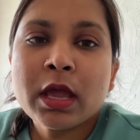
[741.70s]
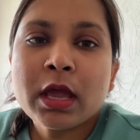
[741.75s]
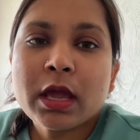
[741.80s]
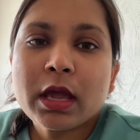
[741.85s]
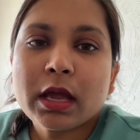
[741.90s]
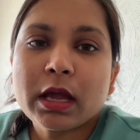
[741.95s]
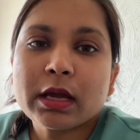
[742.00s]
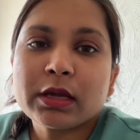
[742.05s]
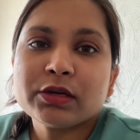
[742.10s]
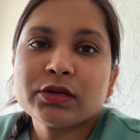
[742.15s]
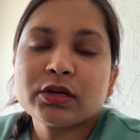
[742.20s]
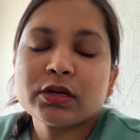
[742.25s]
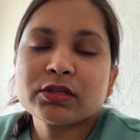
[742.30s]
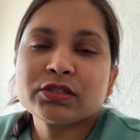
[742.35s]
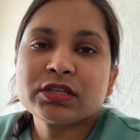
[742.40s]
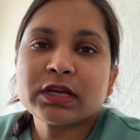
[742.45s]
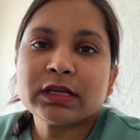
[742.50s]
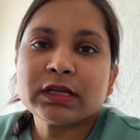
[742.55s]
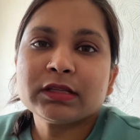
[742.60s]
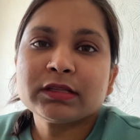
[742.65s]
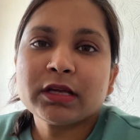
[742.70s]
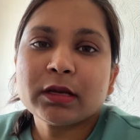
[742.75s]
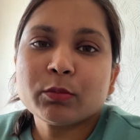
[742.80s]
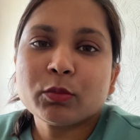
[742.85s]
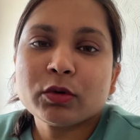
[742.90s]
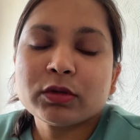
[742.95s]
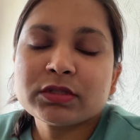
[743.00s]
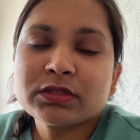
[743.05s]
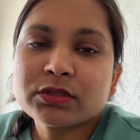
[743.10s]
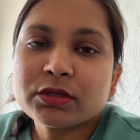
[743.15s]
And tell
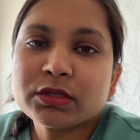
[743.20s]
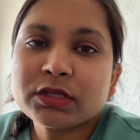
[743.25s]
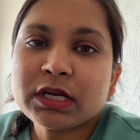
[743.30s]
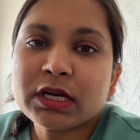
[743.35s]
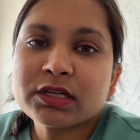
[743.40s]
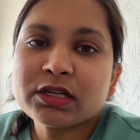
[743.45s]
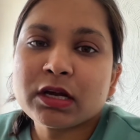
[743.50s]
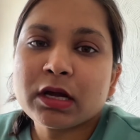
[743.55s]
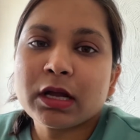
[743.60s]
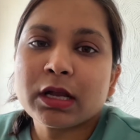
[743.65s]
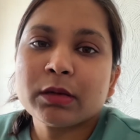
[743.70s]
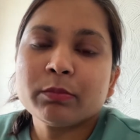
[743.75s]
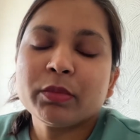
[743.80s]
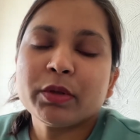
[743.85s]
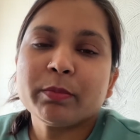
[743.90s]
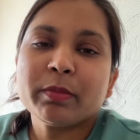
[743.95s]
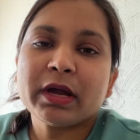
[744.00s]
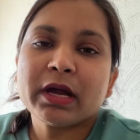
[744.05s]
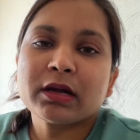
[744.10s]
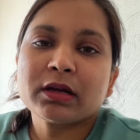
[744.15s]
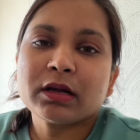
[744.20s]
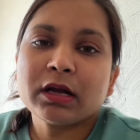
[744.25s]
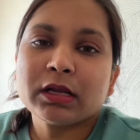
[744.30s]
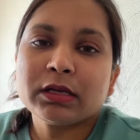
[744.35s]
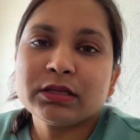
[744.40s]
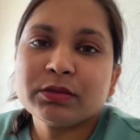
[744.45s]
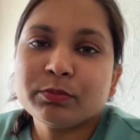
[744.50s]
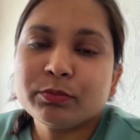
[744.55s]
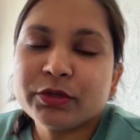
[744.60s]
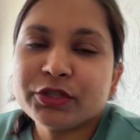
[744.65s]
them also that I'll be back,
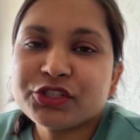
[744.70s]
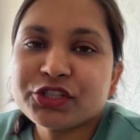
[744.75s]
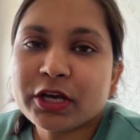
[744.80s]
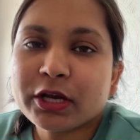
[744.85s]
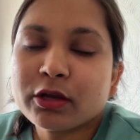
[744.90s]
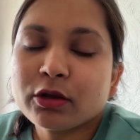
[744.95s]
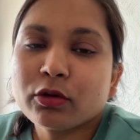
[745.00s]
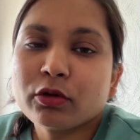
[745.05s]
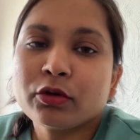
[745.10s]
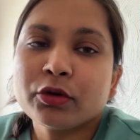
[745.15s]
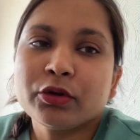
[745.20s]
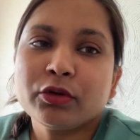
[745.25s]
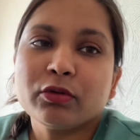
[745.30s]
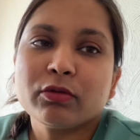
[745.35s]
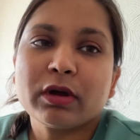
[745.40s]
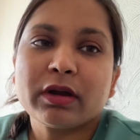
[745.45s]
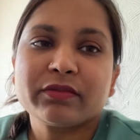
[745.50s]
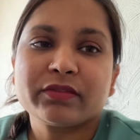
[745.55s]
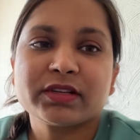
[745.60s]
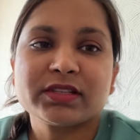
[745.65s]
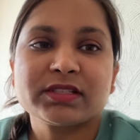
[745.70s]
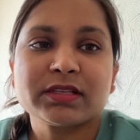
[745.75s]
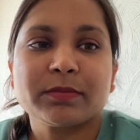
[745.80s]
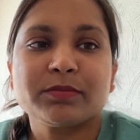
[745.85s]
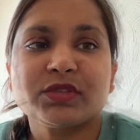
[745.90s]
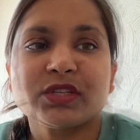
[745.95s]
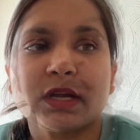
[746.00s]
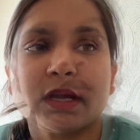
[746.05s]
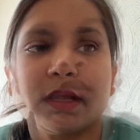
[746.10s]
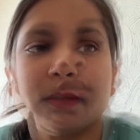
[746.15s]
I'll be checking on you after
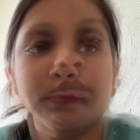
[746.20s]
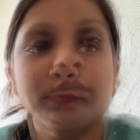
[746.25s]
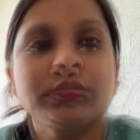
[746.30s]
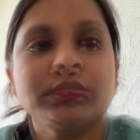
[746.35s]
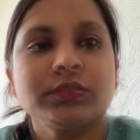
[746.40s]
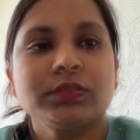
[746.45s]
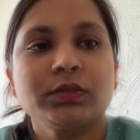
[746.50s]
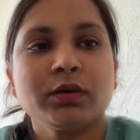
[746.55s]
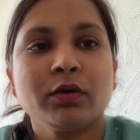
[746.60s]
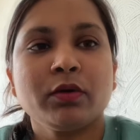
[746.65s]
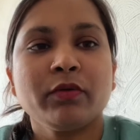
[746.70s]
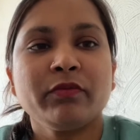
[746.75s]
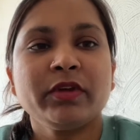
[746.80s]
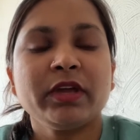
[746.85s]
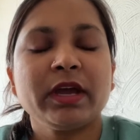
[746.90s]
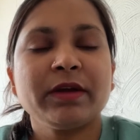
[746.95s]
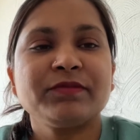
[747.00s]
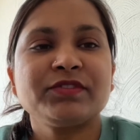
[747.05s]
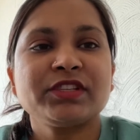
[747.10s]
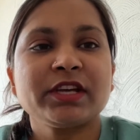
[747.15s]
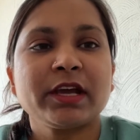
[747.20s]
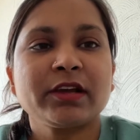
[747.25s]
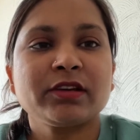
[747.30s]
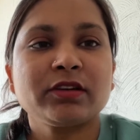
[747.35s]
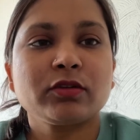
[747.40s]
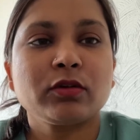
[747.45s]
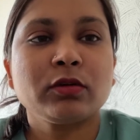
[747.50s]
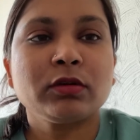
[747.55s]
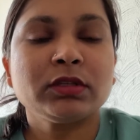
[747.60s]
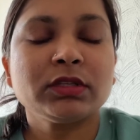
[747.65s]
some time. So we have
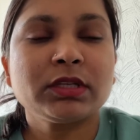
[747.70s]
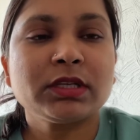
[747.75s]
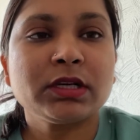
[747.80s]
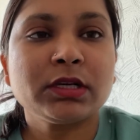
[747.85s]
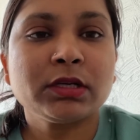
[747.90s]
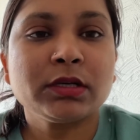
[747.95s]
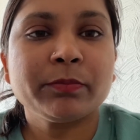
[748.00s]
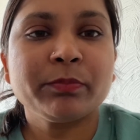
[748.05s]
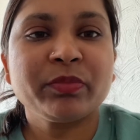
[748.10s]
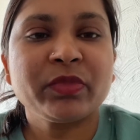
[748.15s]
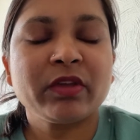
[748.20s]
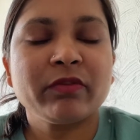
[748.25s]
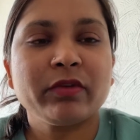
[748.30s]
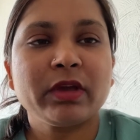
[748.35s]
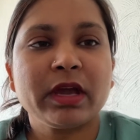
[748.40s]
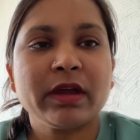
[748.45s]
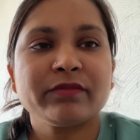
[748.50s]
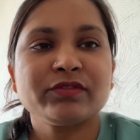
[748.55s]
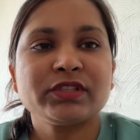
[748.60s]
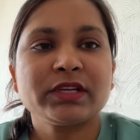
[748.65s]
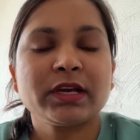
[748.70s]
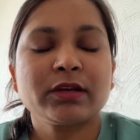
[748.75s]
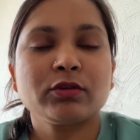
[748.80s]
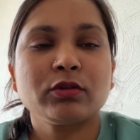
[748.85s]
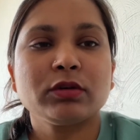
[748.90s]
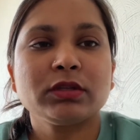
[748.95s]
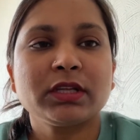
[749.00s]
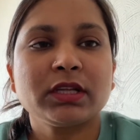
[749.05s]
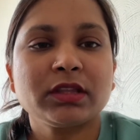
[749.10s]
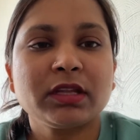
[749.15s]
checked all the
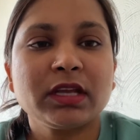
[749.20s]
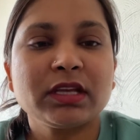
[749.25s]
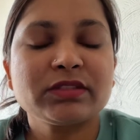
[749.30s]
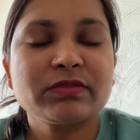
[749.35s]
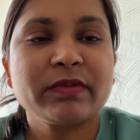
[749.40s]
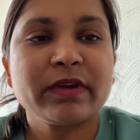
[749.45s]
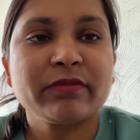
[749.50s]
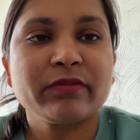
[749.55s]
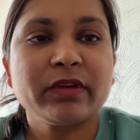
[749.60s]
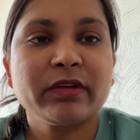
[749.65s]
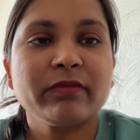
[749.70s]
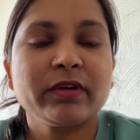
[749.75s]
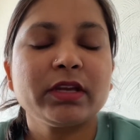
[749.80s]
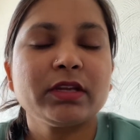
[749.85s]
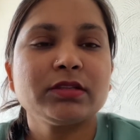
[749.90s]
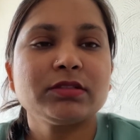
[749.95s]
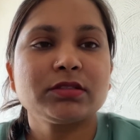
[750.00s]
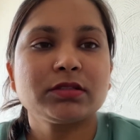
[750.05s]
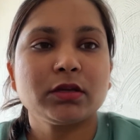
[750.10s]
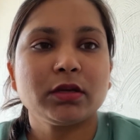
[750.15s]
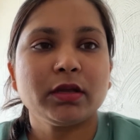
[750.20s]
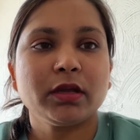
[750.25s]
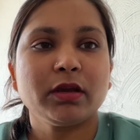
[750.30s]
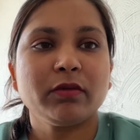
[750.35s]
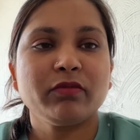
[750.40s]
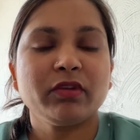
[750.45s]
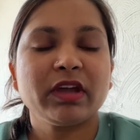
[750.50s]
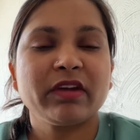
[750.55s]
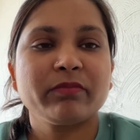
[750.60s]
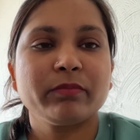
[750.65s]
things. We have given
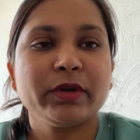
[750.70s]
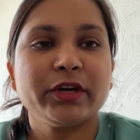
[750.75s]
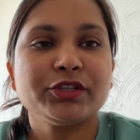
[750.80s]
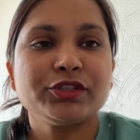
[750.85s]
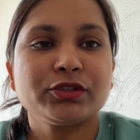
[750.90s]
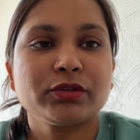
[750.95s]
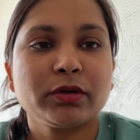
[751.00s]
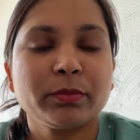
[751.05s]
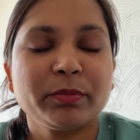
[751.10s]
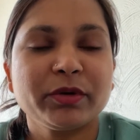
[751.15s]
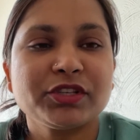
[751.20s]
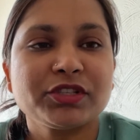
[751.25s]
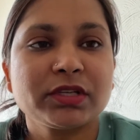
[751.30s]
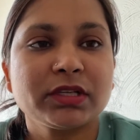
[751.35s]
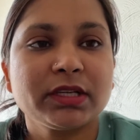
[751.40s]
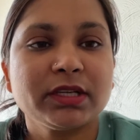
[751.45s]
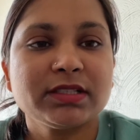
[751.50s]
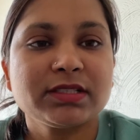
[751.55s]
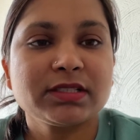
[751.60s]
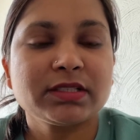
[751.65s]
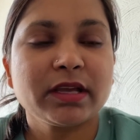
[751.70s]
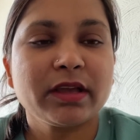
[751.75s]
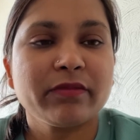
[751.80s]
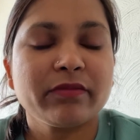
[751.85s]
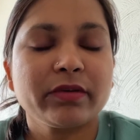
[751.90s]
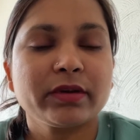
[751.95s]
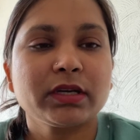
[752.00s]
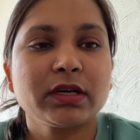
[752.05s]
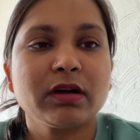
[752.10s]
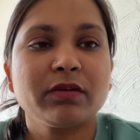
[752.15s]
insulin. We have made sure patient is
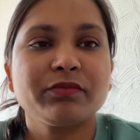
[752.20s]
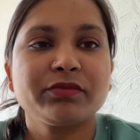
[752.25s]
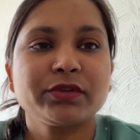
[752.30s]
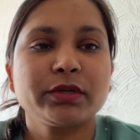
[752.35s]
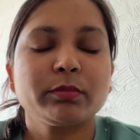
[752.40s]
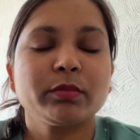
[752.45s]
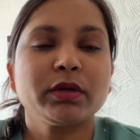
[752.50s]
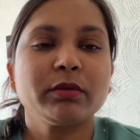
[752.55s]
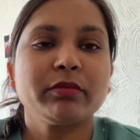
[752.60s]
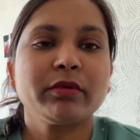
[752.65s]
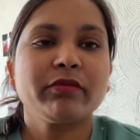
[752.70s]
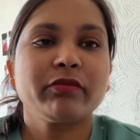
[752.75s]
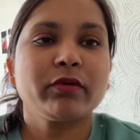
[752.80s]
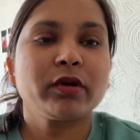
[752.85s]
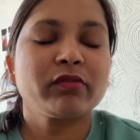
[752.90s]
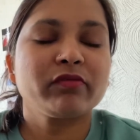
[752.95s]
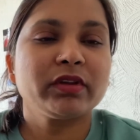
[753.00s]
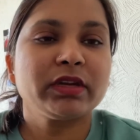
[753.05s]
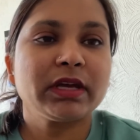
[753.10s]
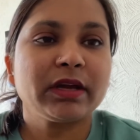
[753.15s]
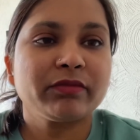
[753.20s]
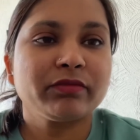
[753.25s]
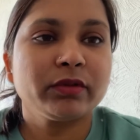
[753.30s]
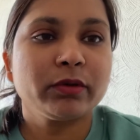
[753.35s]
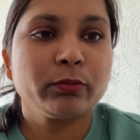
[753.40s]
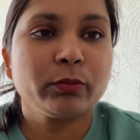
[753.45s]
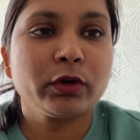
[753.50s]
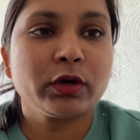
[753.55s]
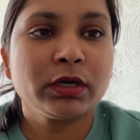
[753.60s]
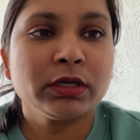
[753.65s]
safe and comfortable before we left
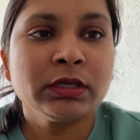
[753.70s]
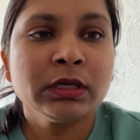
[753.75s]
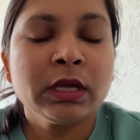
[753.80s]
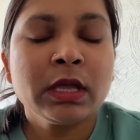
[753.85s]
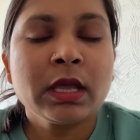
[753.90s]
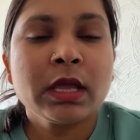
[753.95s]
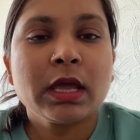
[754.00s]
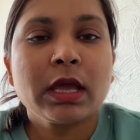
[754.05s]
the ward.